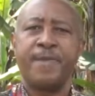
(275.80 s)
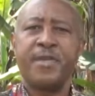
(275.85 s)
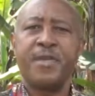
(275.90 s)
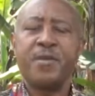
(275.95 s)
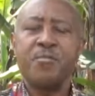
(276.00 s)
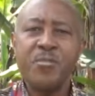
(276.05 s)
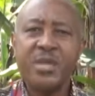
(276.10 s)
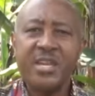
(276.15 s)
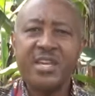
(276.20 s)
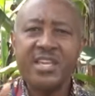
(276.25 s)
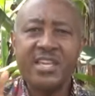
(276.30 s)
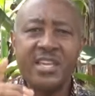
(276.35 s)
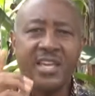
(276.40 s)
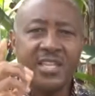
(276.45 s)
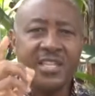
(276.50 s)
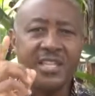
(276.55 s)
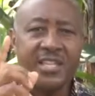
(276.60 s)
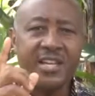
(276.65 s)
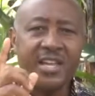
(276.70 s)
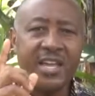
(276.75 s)

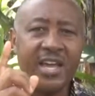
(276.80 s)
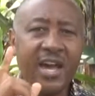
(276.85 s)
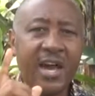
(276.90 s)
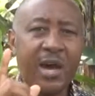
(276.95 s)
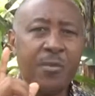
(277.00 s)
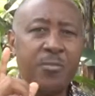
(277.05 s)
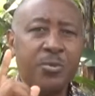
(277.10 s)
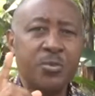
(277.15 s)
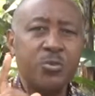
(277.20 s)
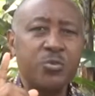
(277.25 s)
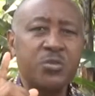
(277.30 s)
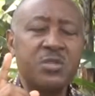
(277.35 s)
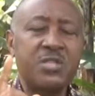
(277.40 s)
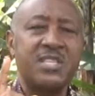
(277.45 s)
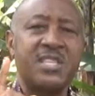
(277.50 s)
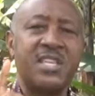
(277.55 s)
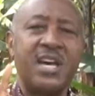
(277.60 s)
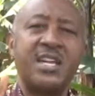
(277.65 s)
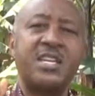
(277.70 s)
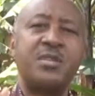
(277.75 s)
immediately
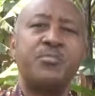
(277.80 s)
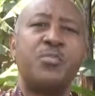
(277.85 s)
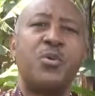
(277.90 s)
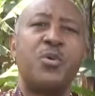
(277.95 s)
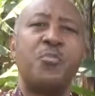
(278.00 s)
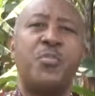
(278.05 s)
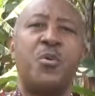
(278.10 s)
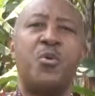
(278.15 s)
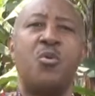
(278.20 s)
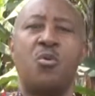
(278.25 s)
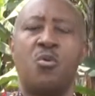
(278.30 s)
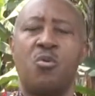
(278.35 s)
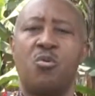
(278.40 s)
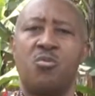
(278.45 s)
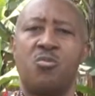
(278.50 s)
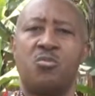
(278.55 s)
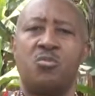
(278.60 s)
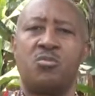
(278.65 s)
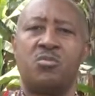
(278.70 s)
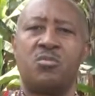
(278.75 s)
uproot that pawpaw,
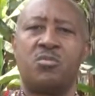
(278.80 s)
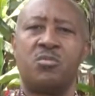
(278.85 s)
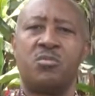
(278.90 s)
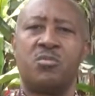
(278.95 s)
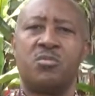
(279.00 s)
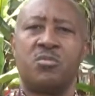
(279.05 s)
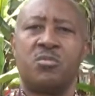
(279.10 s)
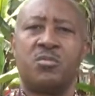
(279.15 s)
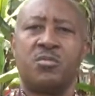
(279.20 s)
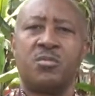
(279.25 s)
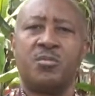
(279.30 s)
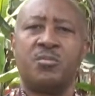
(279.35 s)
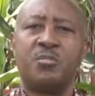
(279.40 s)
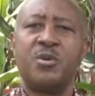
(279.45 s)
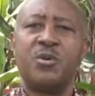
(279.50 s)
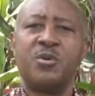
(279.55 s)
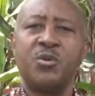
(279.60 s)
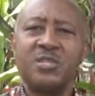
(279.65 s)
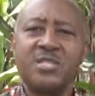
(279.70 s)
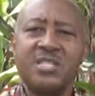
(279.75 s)

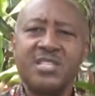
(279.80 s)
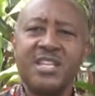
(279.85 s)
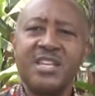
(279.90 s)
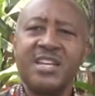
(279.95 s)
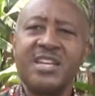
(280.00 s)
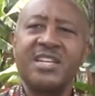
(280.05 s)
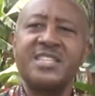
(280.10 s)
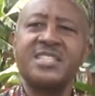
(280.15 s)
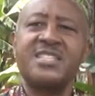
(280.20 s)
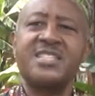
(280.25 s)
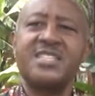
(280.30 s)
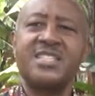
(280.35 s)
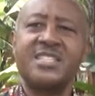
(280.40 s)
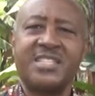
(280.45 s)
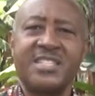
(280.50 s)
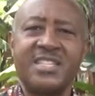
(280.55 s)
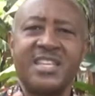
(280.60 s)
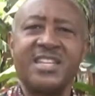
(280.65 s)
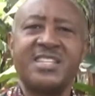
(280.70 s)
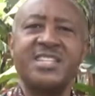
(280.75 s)
because the next
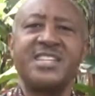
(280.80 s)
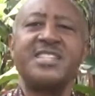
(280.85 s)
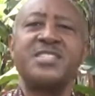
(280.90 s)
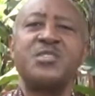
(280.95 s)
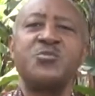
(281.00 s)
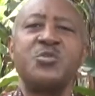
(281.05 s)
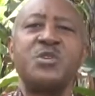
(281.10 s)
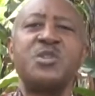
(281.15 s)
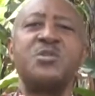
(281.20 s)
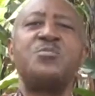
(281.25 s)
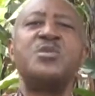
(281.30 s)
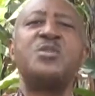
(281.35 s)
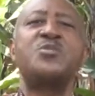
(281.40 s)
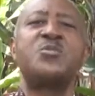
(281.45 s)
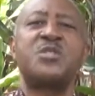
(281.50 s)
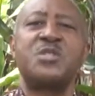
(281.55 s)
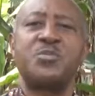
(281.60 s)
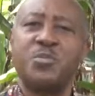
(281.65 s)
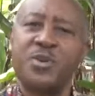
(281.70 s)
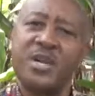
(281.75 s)
stages will be
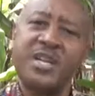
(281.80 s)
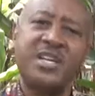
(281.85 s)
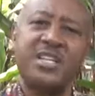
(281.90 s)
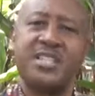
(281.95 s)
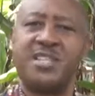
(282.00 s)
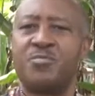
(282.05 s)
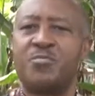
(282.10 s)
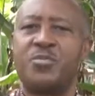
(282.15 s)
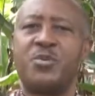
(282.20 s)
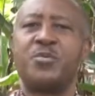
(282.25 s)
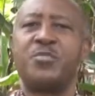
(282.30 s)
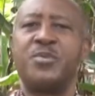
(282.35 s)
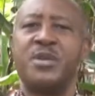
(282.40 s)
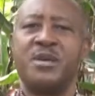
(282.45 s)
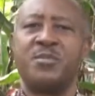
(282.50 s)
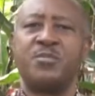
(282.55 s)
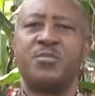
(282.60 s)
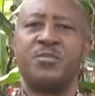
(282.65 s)
to spread the problem.